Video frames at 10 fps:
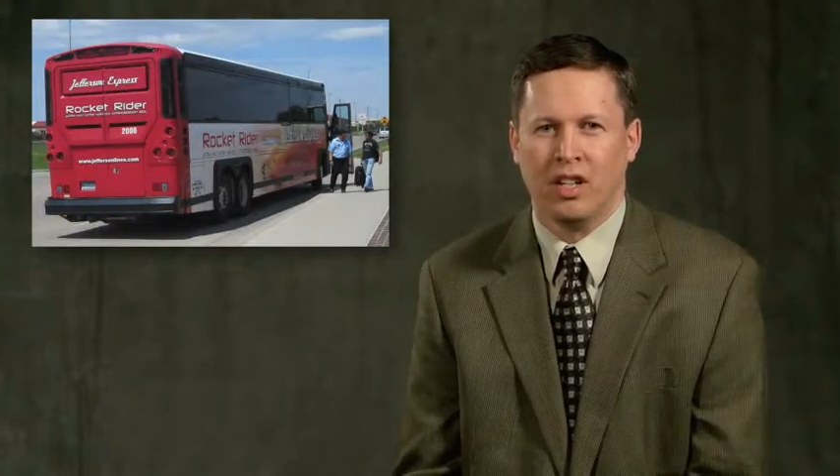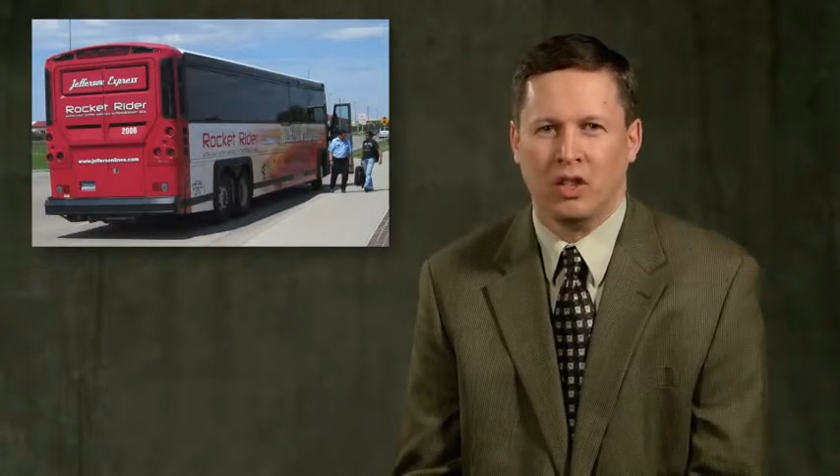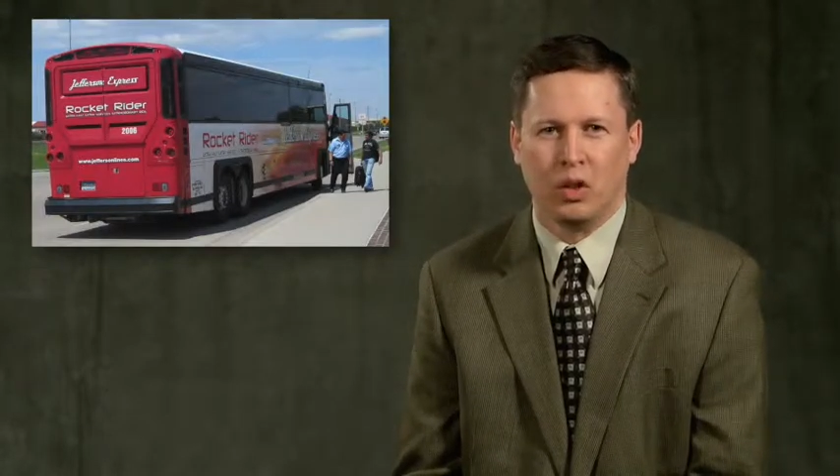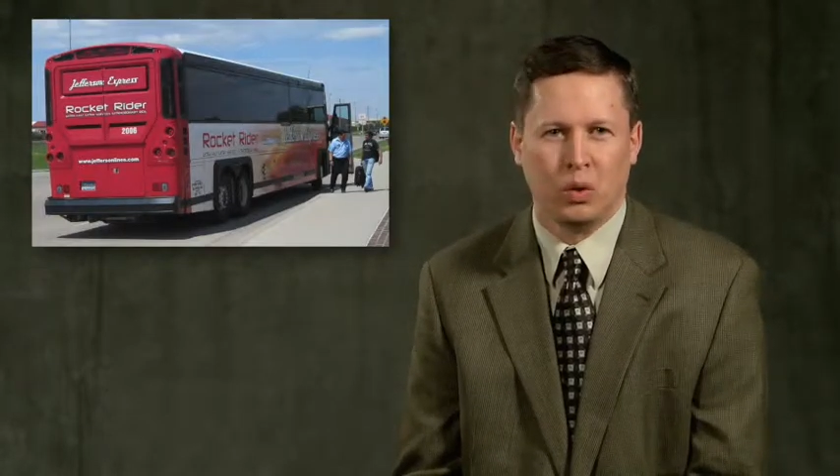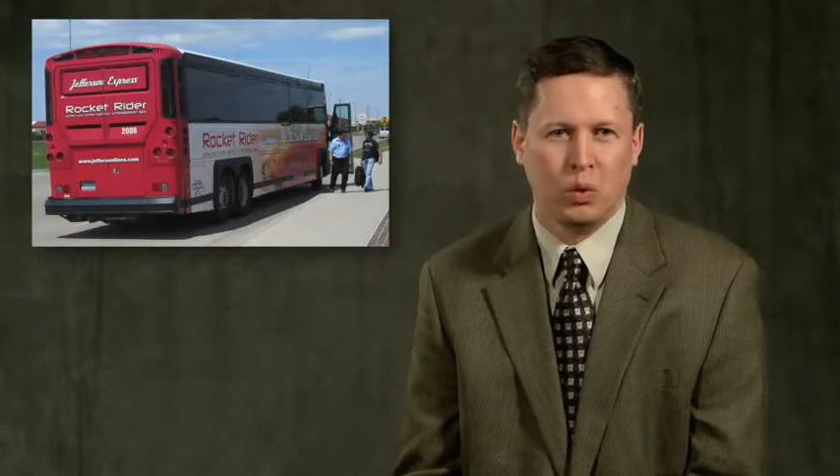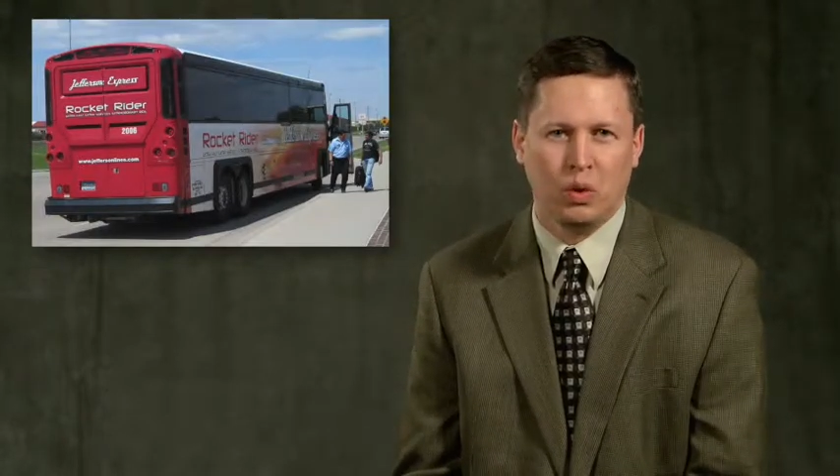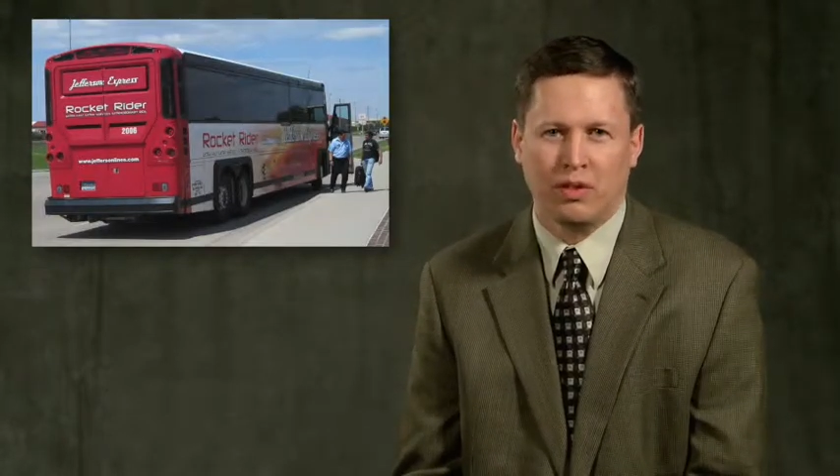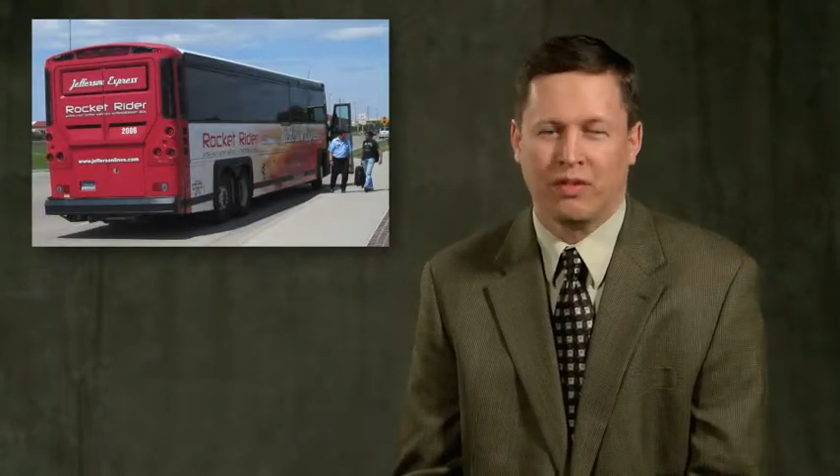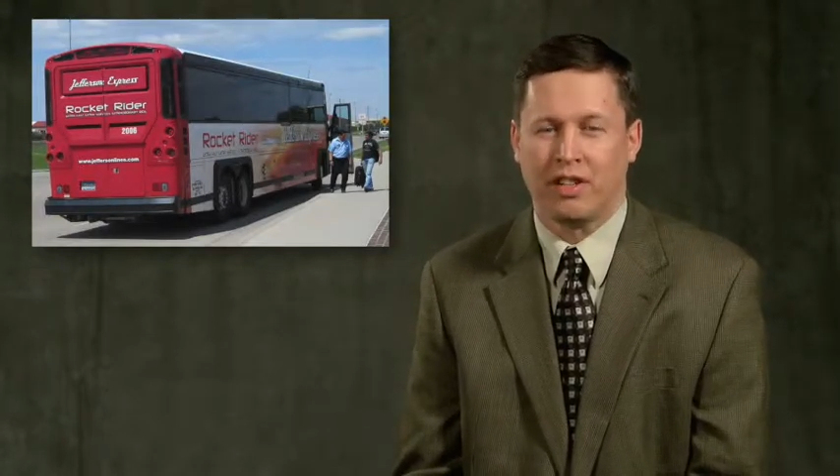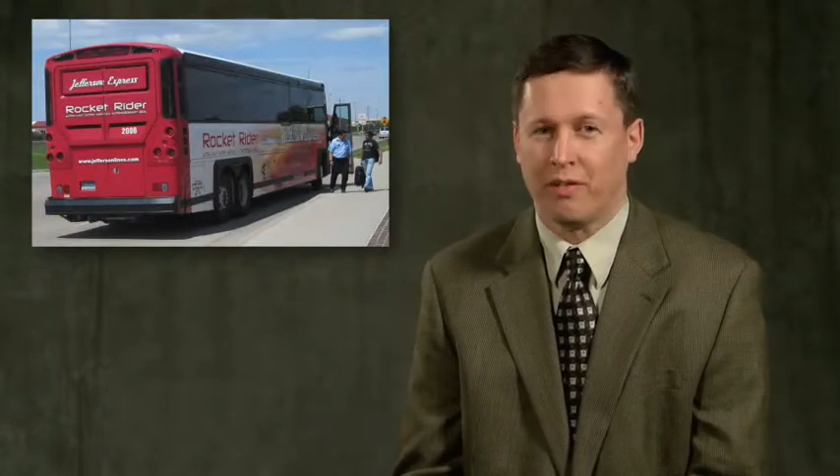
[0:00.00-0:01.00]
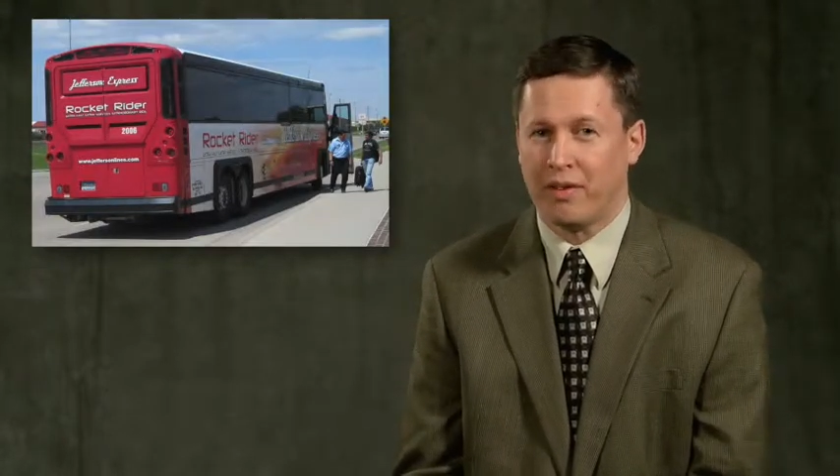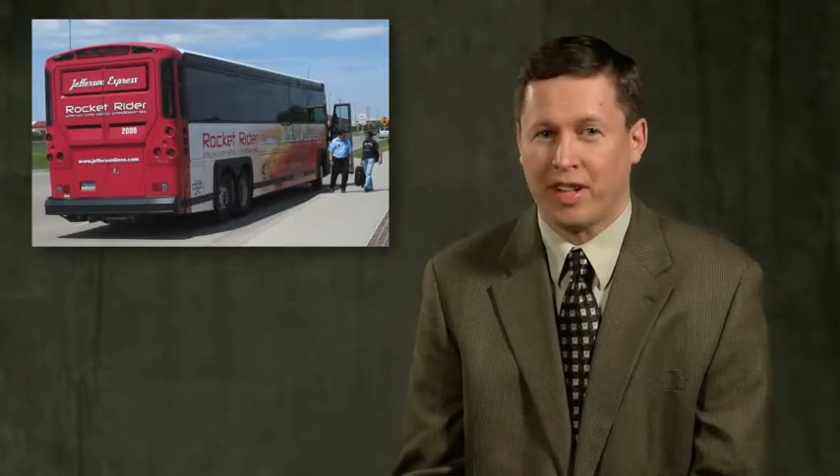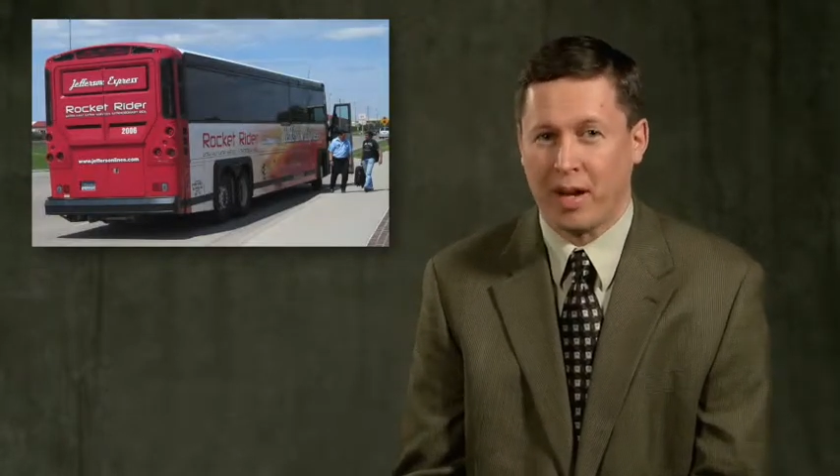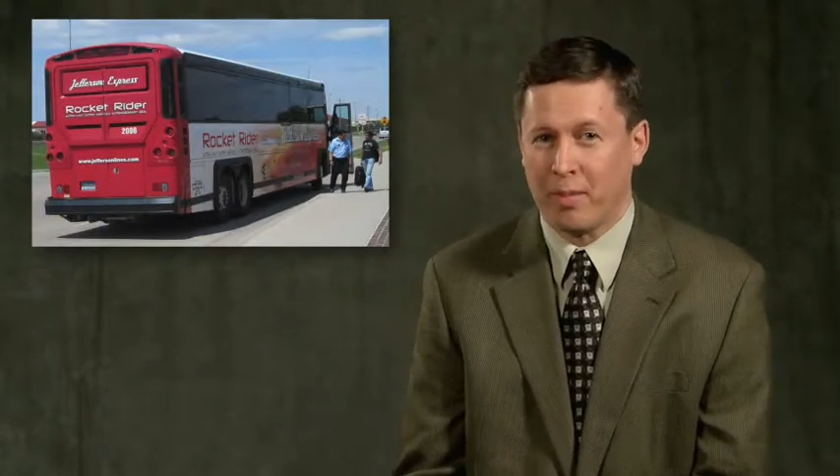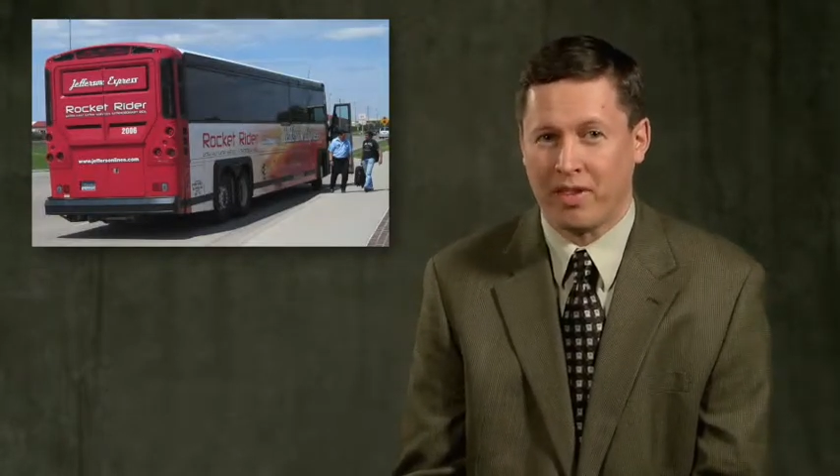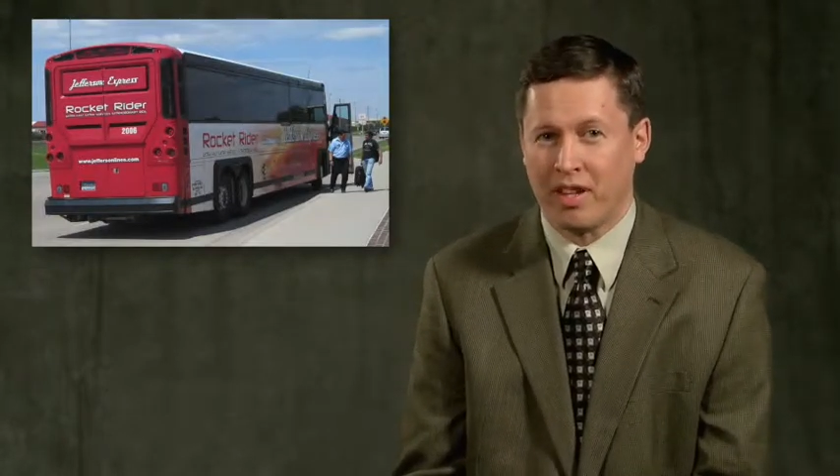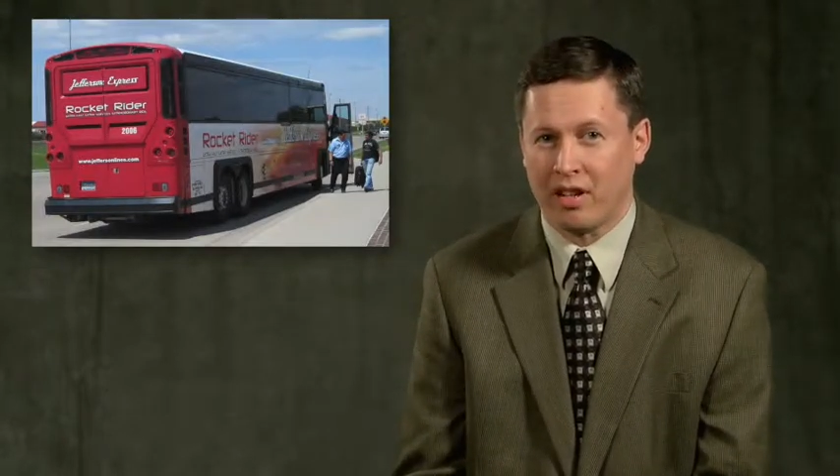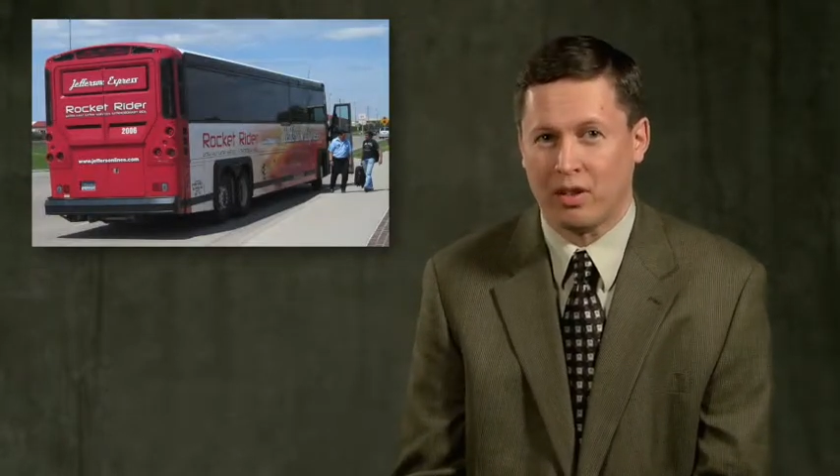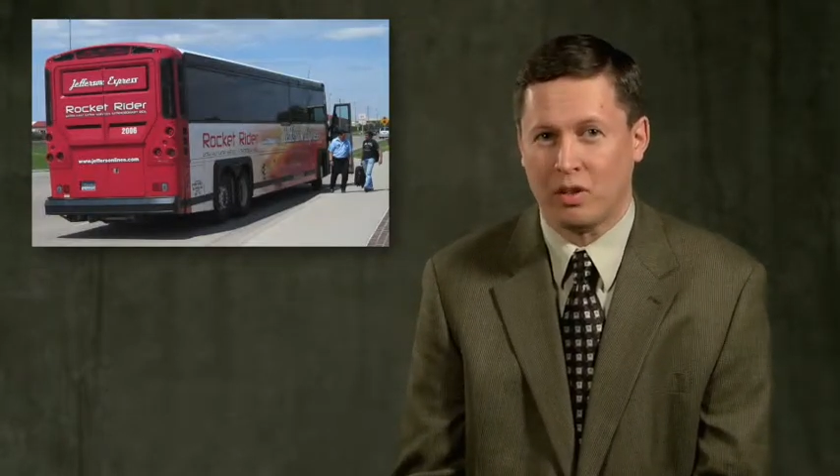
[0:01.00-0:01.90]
choose for different hypothetical